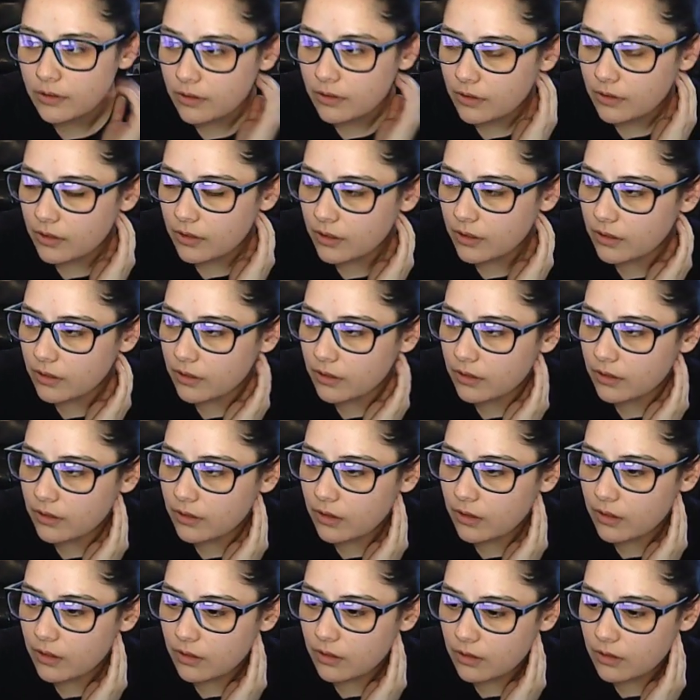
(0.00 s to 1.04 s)
And
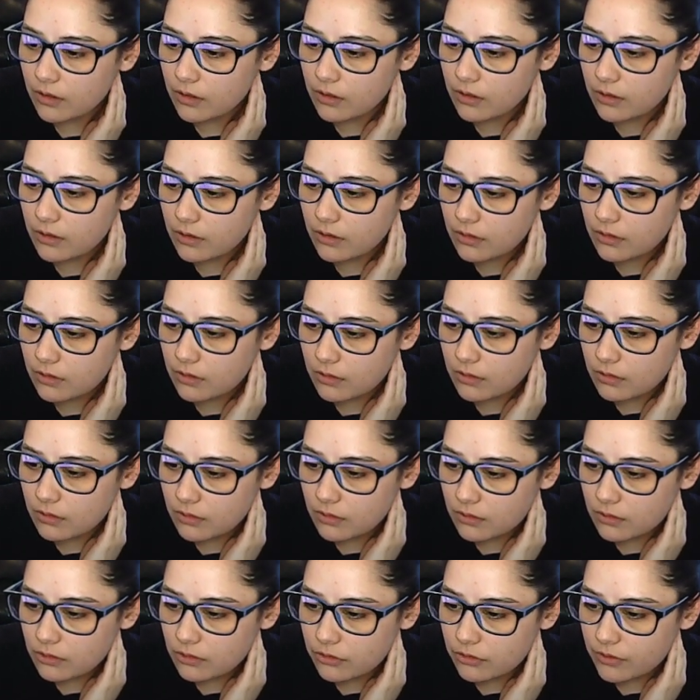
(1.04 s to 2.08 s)
then I
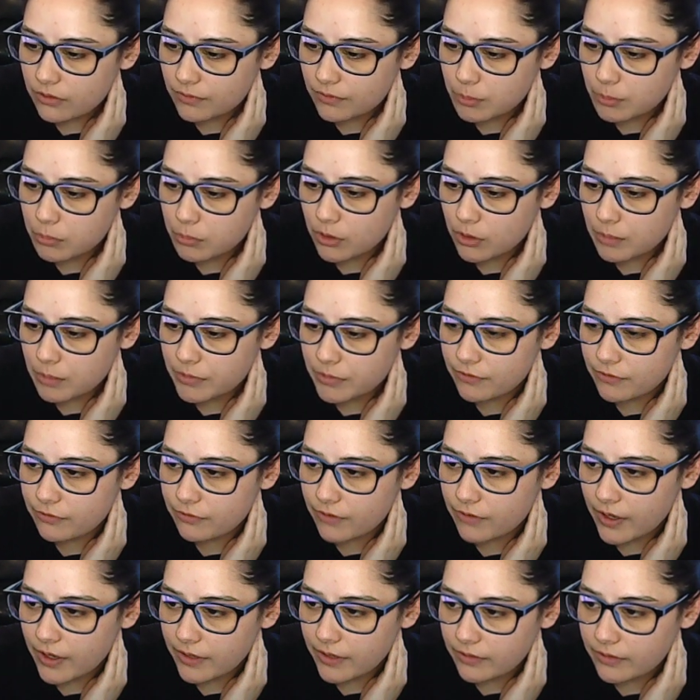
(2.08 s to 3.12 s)
just have to pull up the
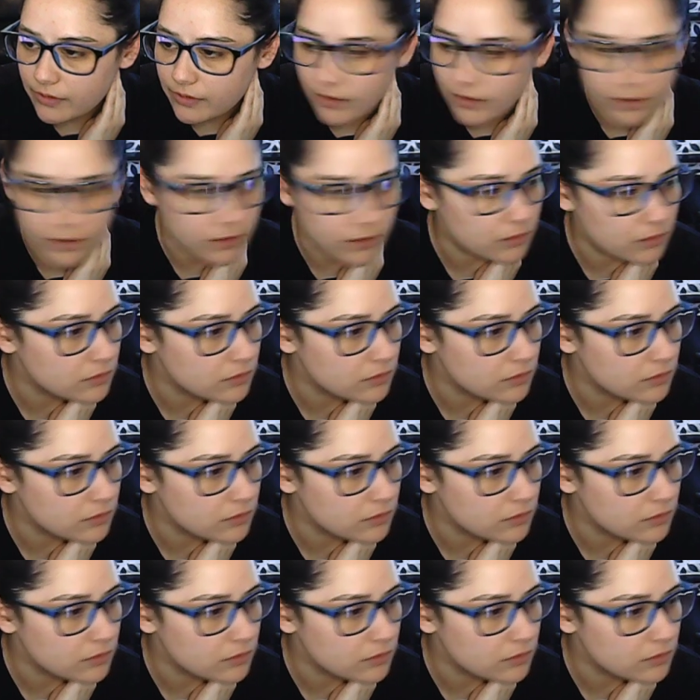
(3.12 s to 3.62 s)
file now.